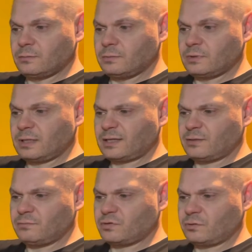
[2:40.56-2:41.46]
It's like
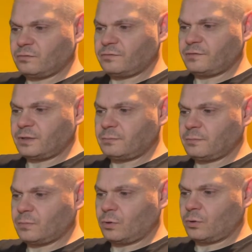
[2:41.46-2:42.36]
a sort of,
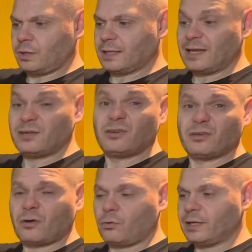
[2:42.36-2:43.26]
again,
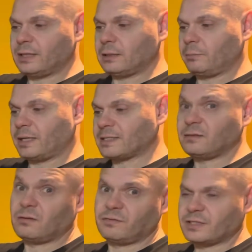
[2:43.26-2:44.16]
another oriental pattern,
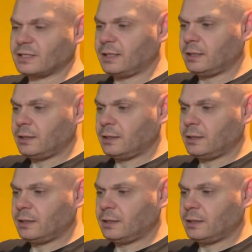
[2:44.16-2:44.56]
obviously.